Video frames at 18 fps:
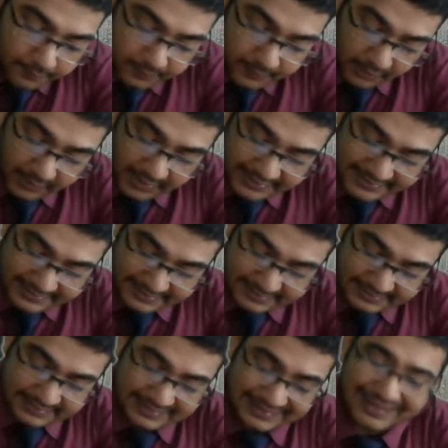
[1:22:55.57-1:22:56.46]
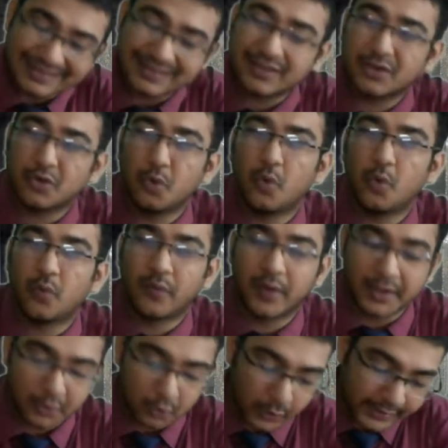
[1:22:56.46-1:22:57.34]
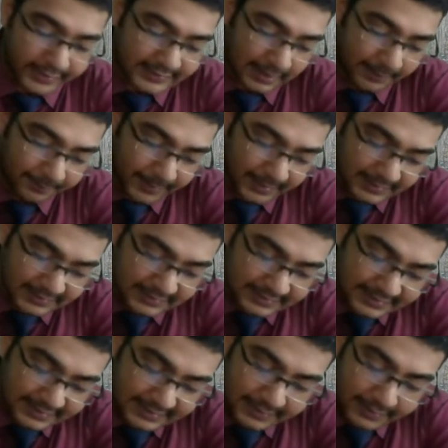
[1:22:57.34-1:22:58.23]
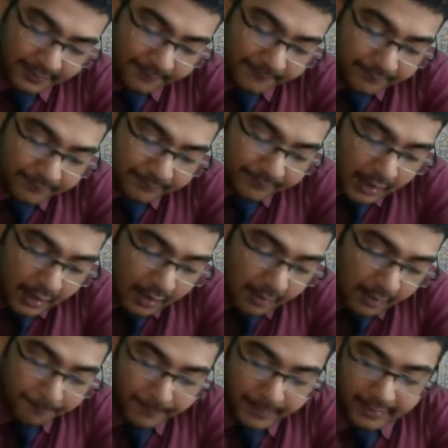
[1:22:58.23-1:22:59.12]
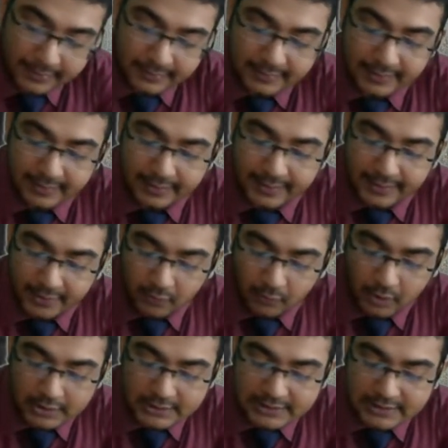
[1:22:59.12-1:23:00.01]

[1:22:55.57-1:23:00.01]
now let's see two examples. See here, monthly rent was